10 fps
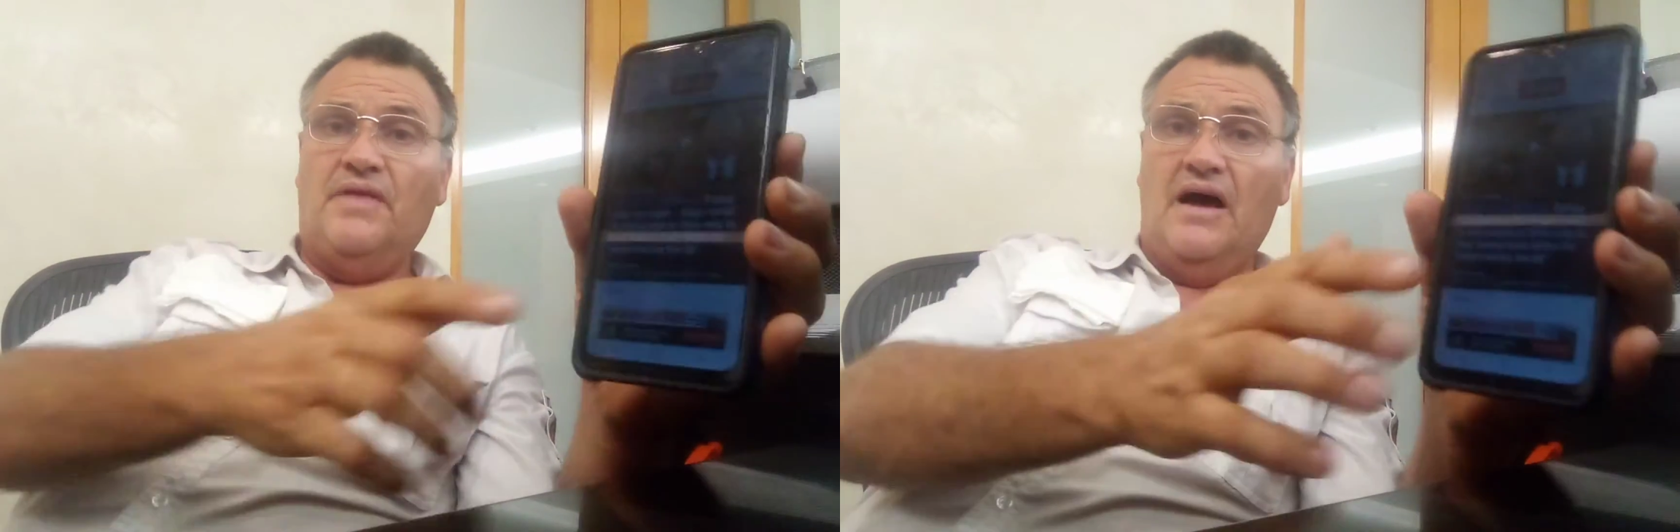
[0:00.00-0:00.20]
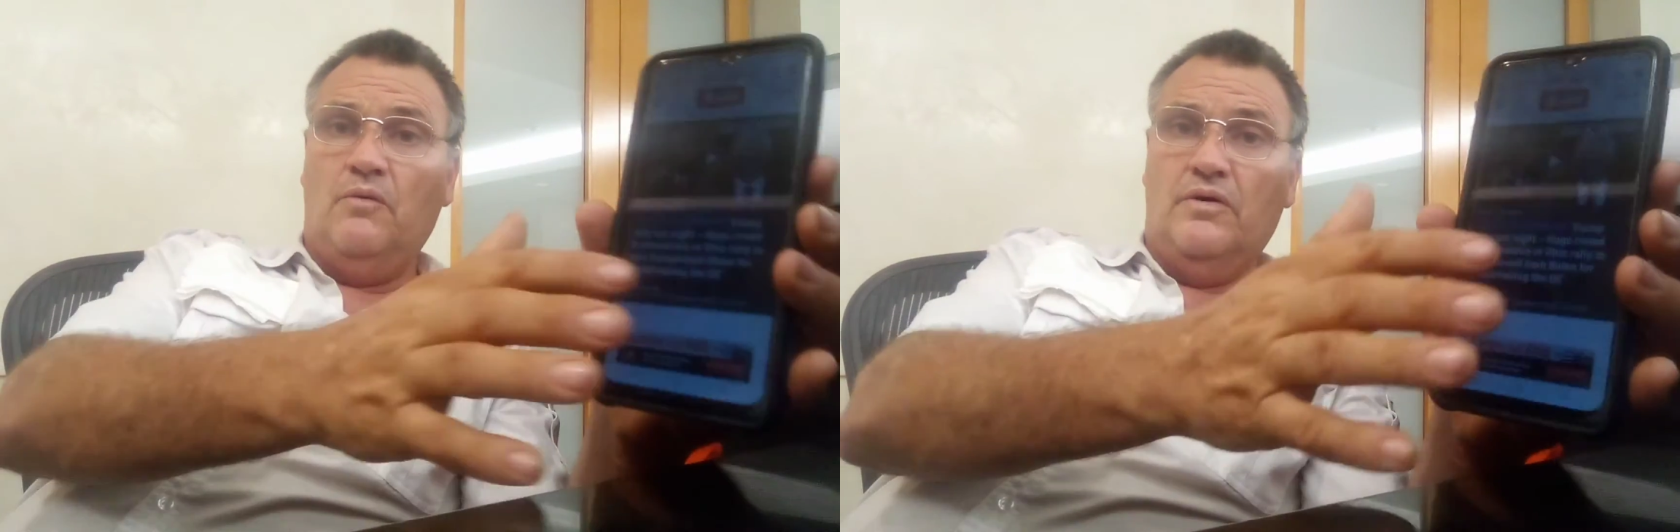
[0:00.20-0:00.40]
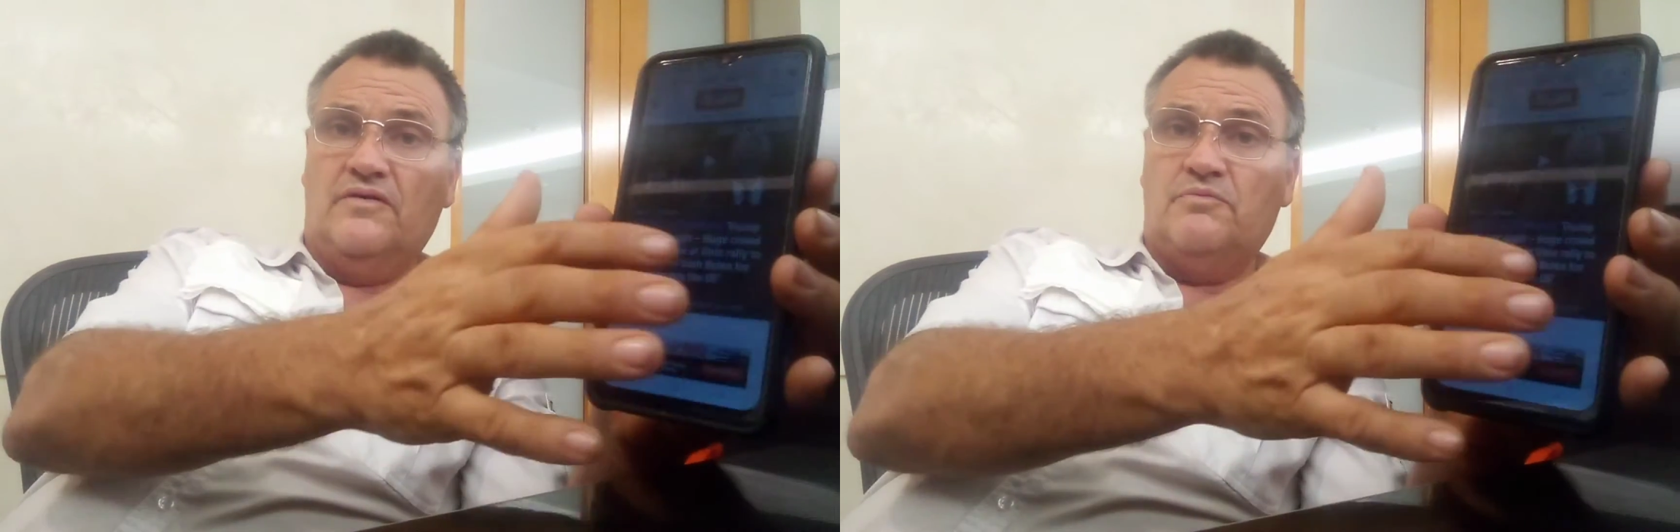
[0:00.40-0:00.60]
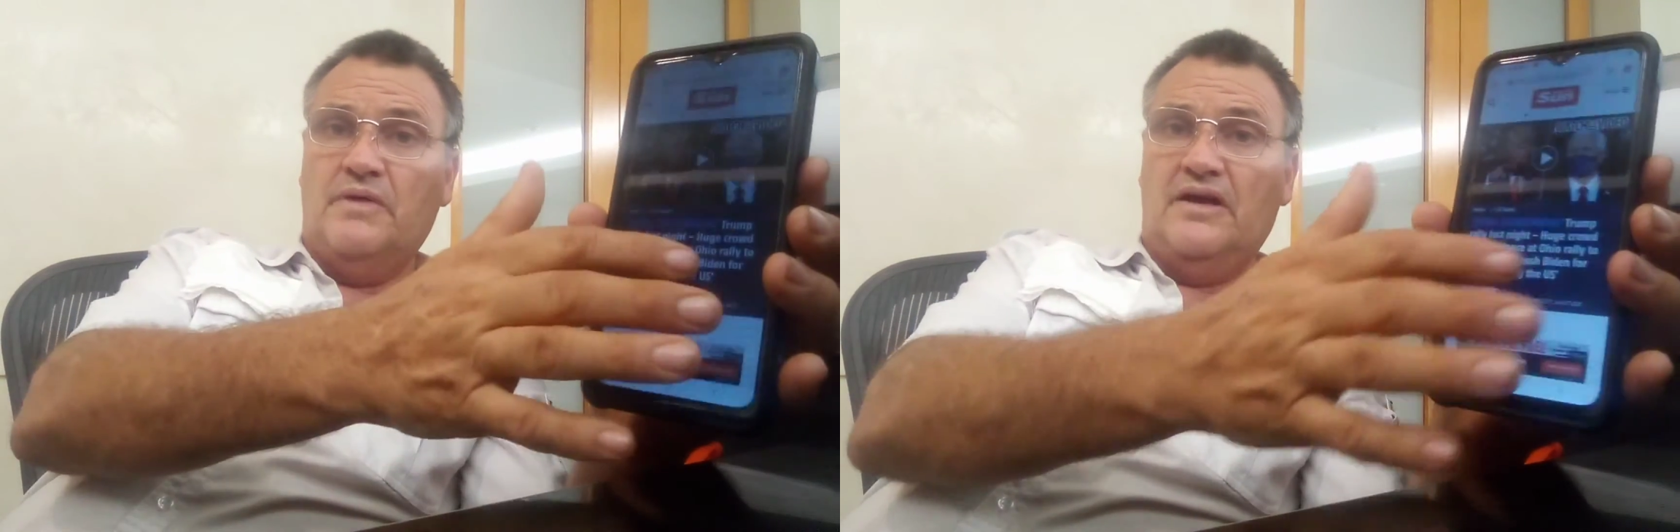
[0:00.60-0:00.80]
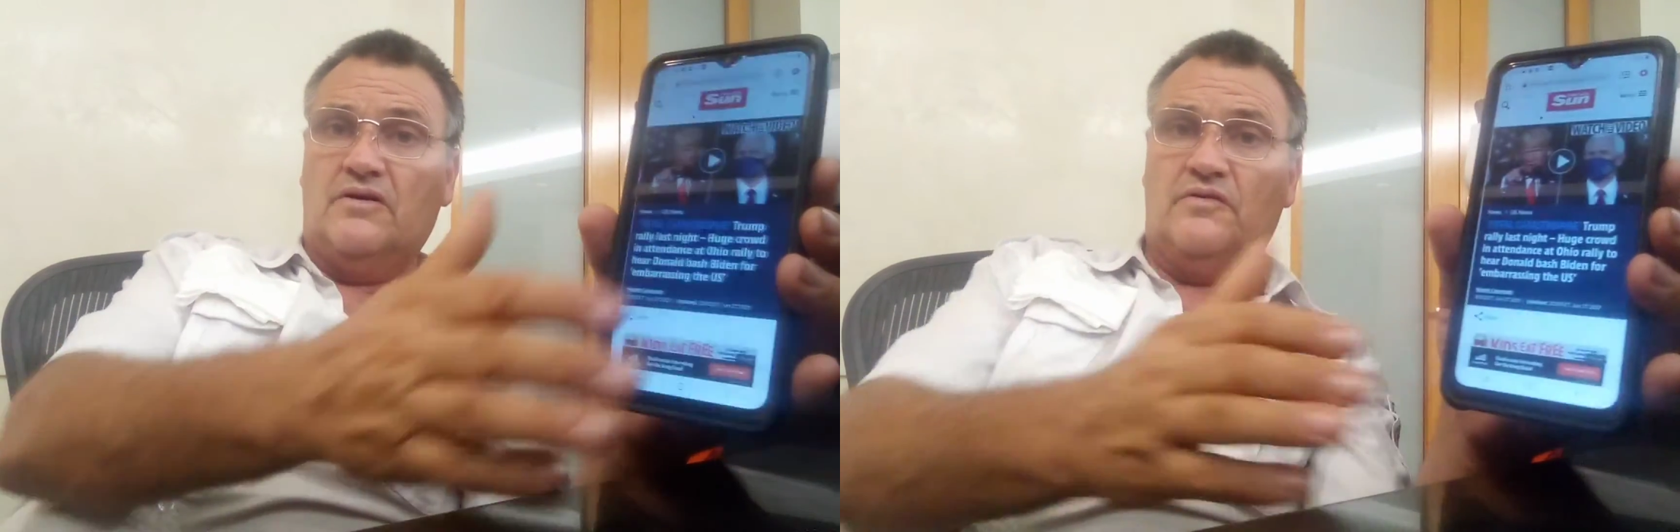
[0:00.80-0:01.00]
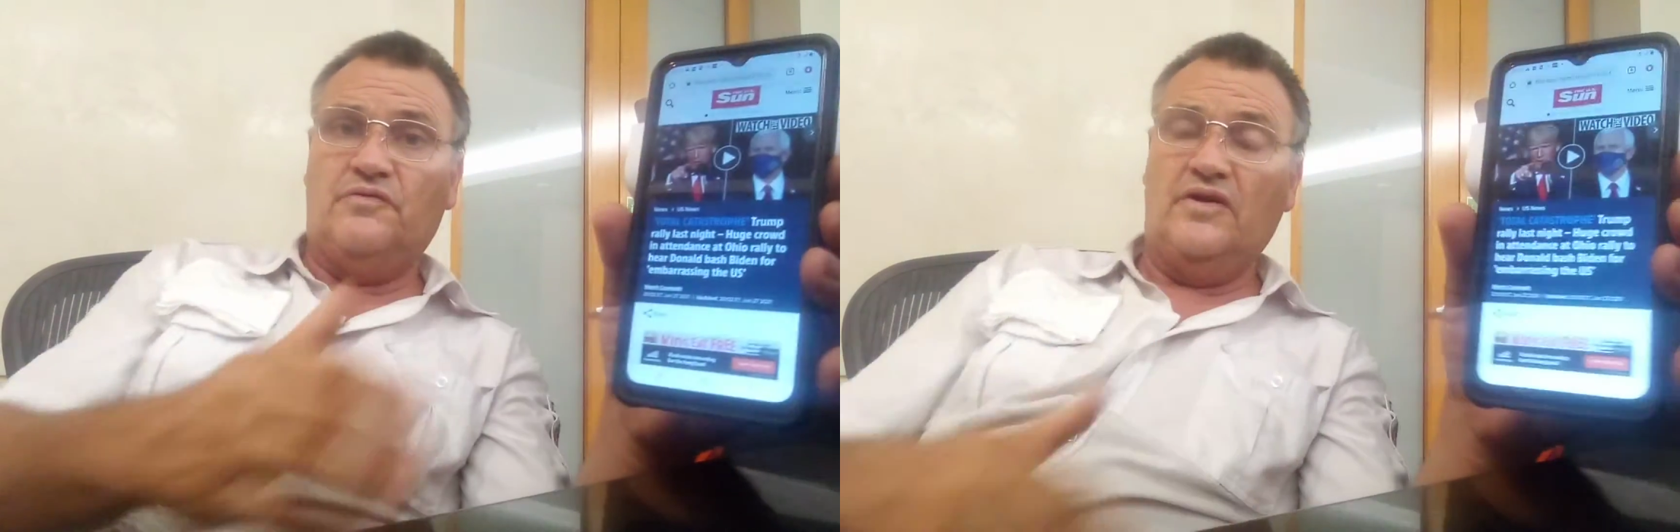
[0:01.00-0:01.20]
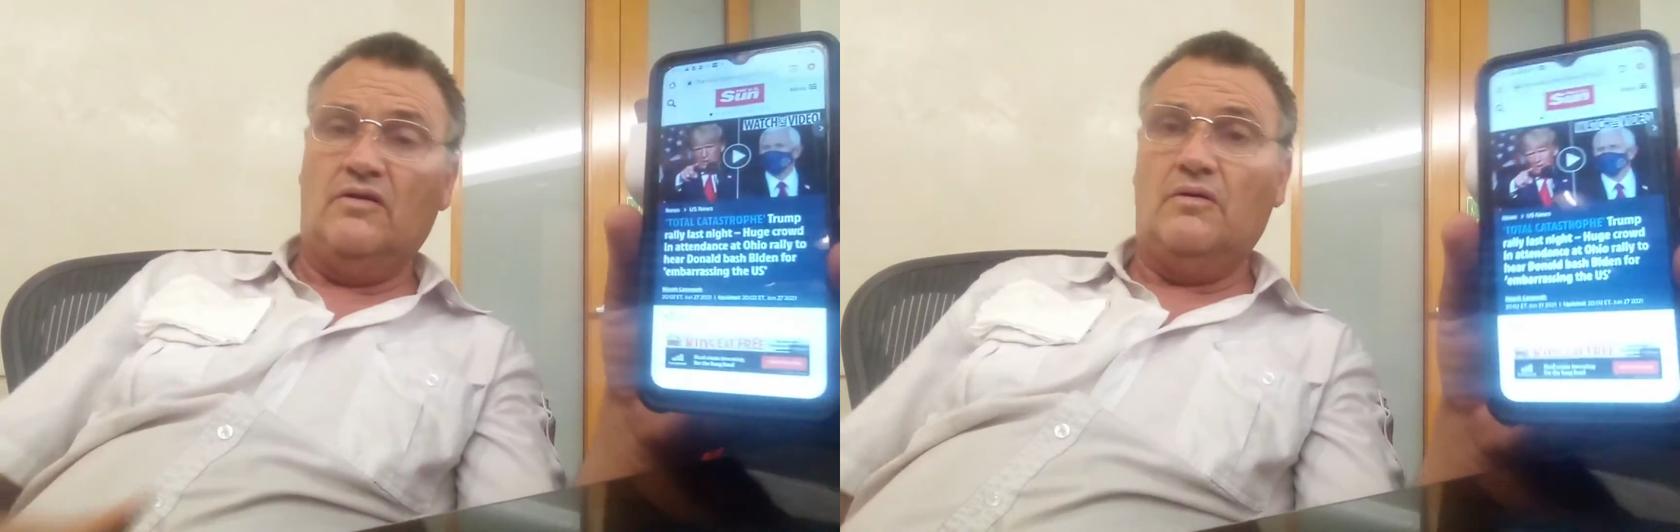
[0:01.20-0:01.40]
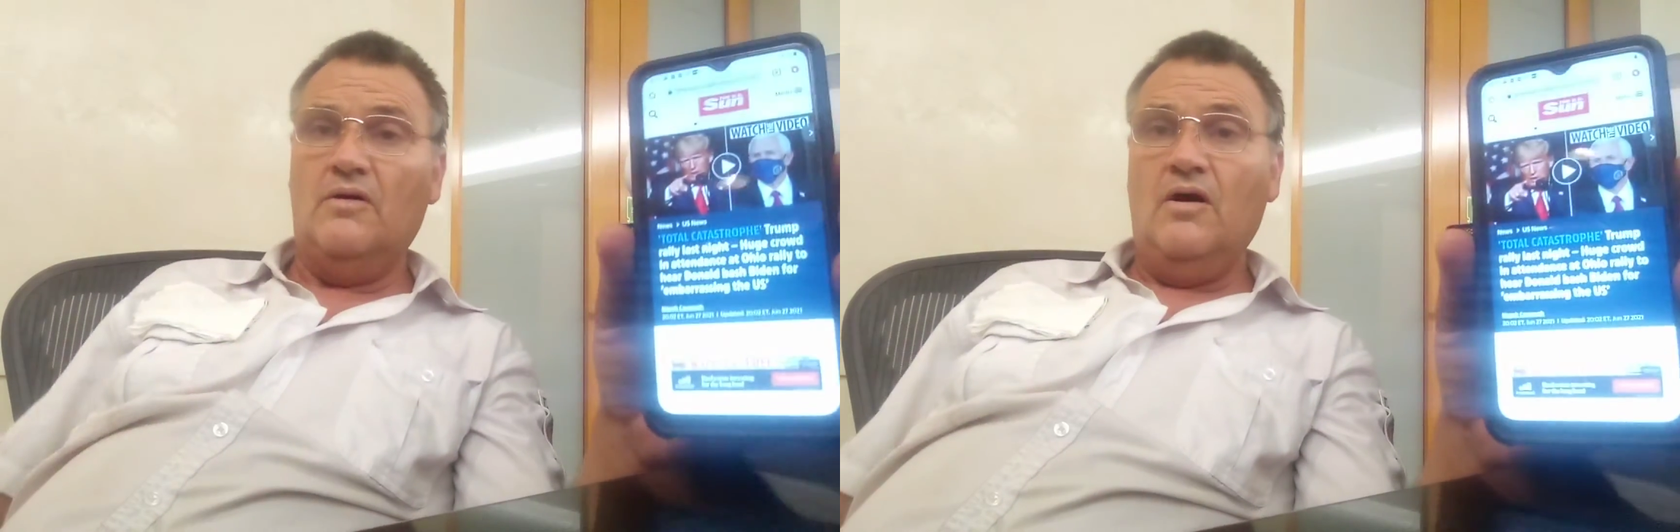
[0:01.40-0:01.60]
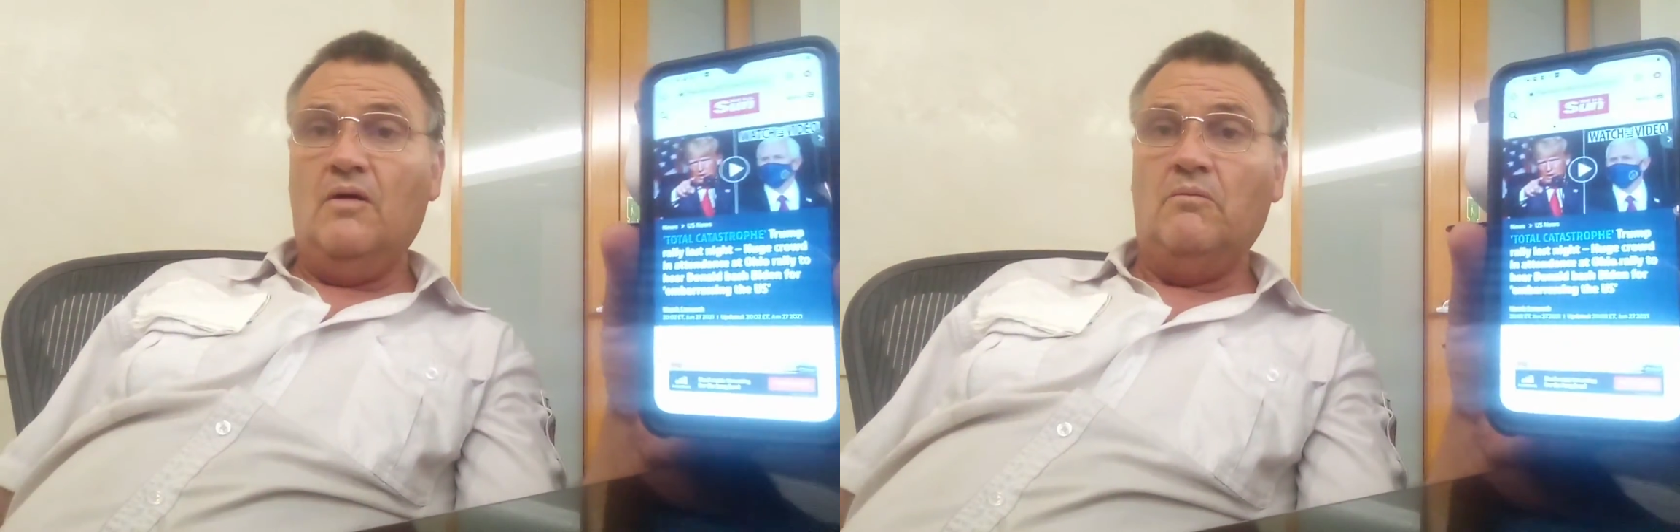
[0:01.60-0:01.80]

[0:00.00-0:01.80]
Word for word: that would have made her feel